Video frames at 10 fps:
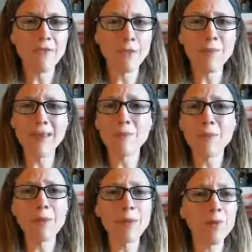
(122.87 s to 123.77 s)
for me, but
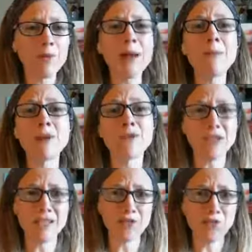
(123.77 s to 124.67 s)
people around me are
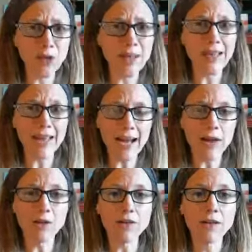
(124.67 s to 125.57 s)
just freaking
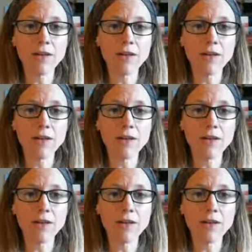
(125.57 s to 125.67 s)
out.